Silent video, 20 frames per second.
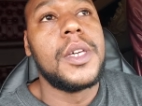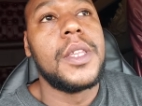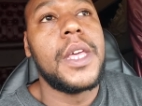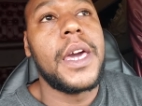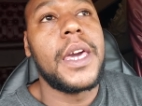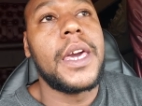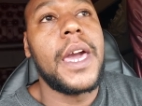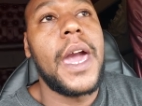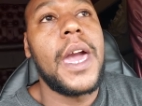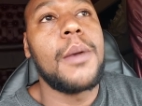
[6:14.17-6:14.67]

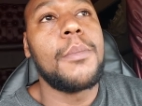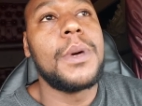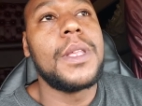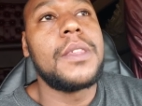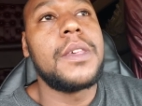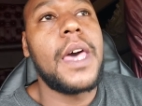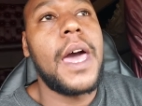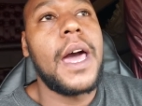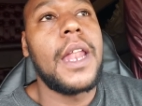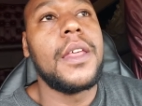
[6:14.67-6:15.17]
That gang
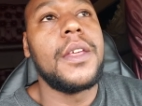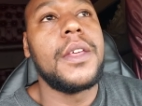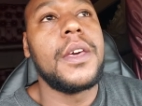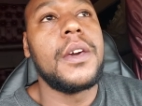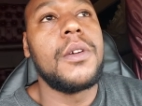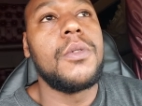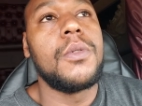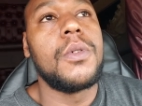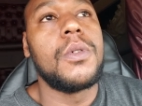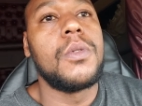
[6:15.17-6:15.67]

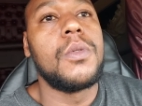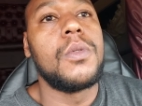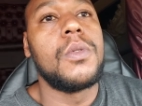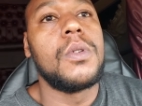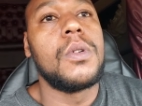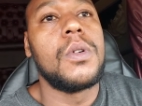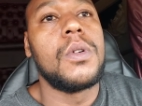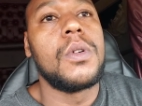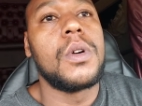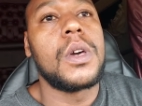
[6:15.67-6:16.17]
mentality
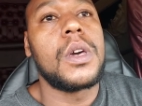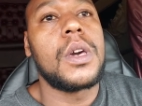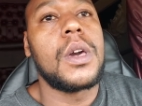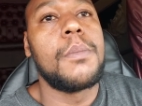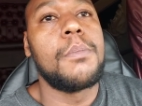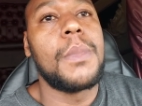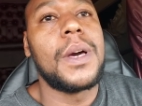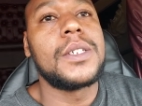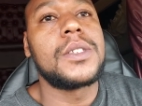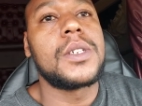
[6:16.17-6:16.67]

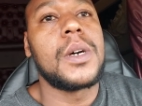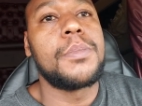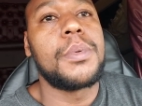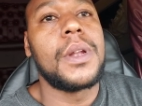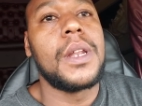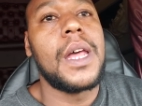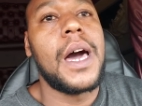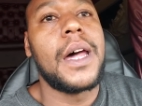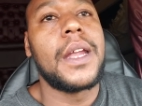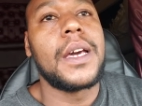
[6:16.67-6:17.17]
can mess up a
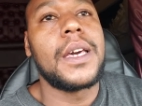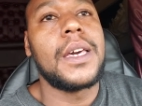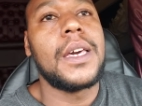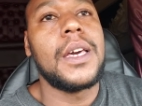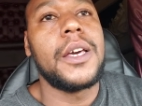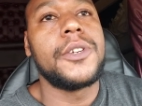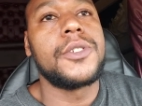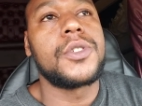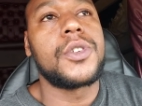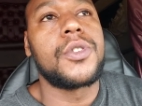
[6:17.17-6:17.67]
lot of
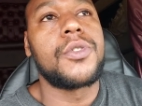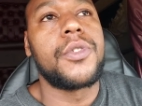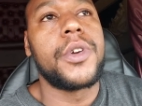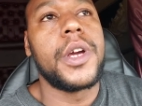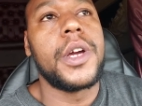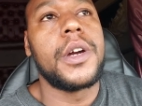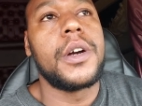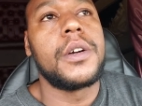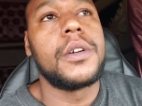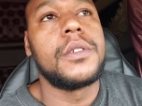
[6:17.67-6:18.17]
kids'
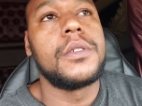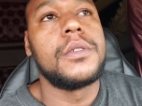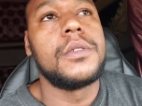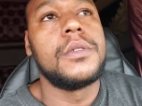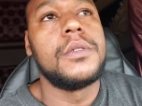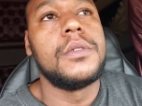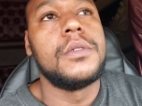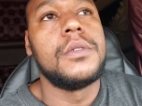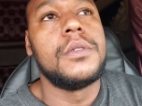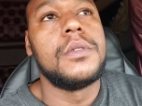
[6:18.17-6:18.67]
career.
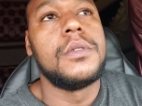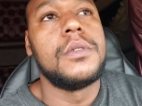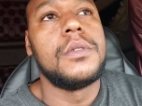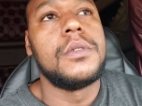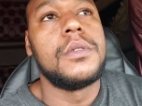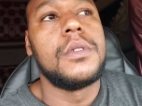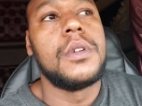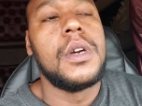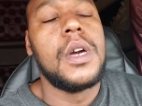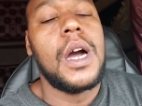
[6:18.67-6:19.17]

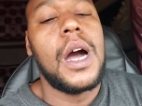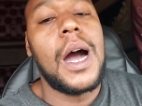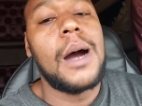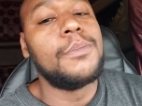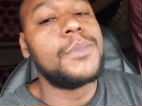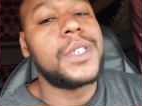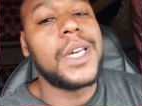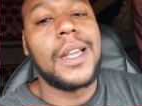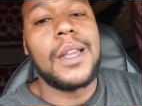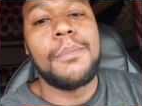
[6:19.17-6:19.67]

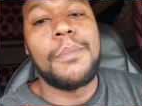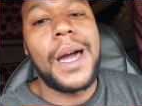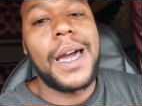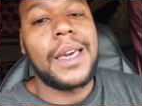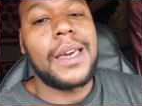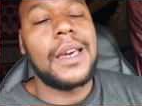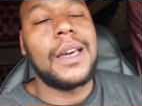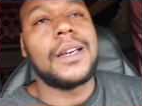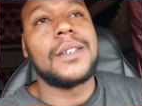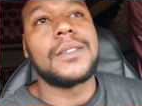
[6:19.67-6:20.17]
I'm telling my
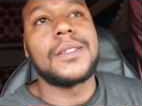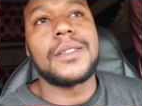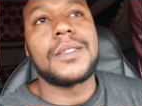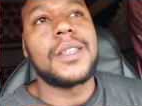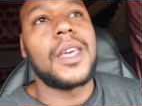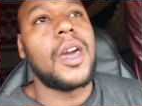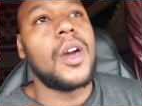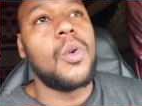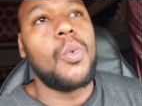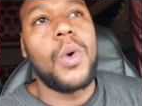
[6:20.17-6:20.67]
kids to
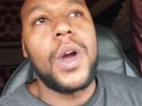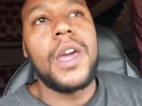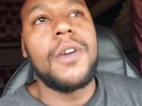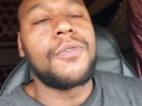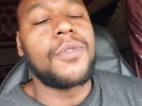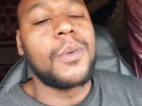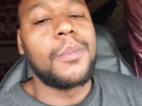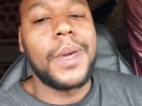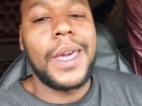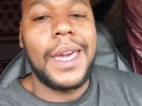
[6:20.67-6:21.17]
stay away
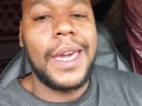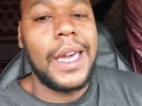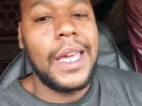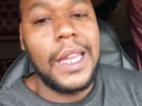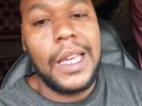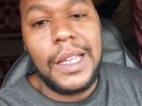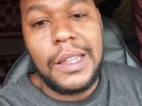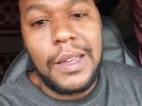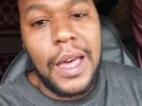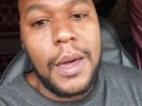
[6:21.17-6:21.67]
from
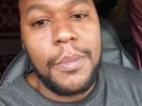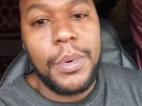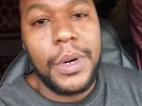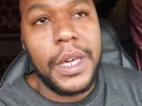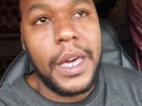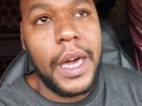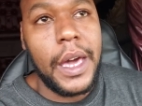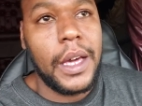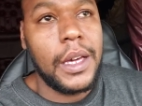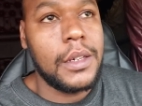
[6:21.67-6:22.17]
any type of
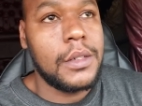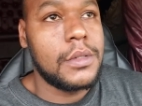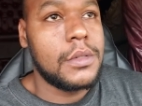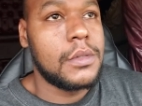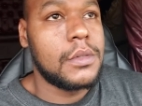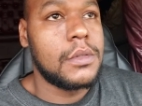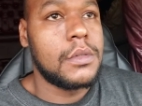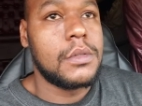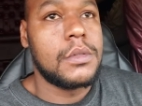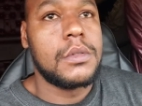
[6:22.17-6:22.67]
gang.
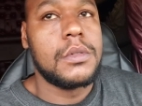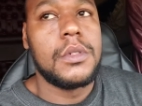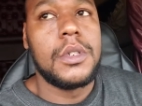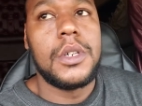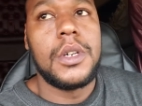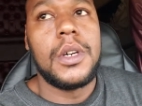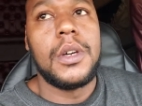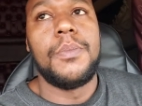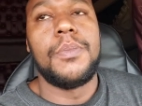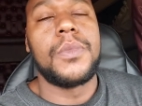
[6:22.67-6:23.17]

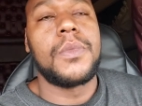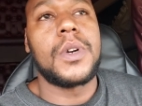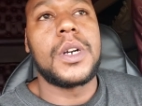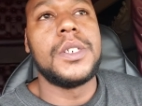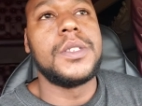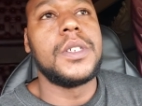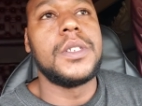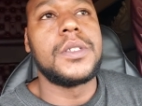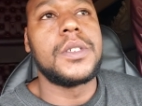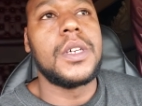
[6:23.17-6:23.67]

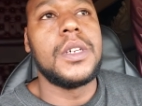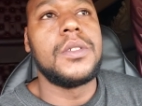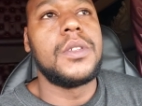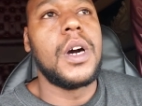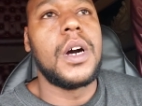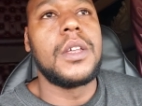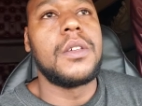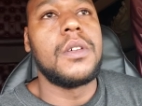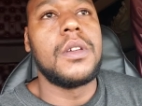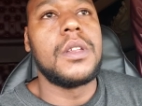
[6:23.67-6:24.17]
Because it
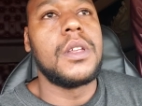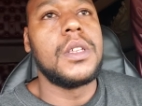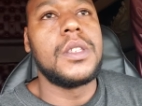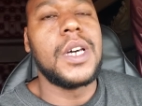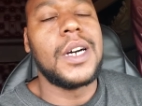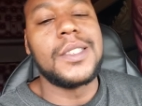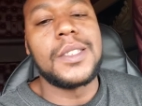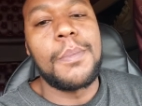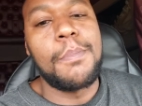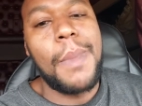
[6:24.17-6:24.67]

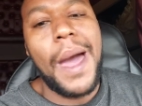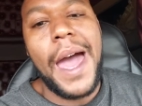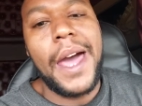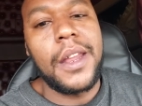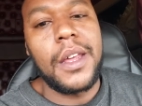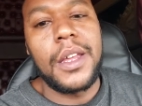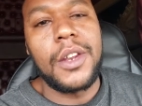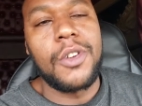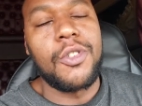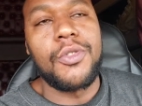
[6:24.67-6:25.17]
doesn't
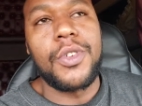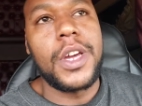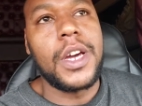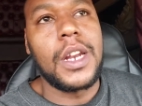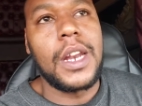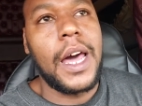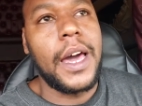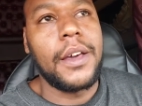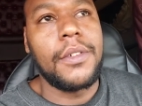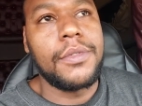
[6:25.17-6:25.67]
matter in the real
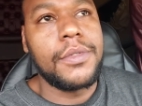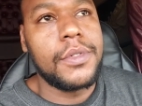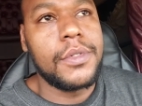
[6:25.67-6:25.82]
life.